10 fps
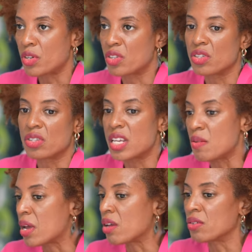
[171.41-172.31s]
which is
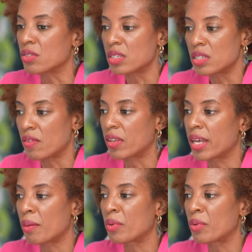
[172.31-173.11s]
emails and stuff like that.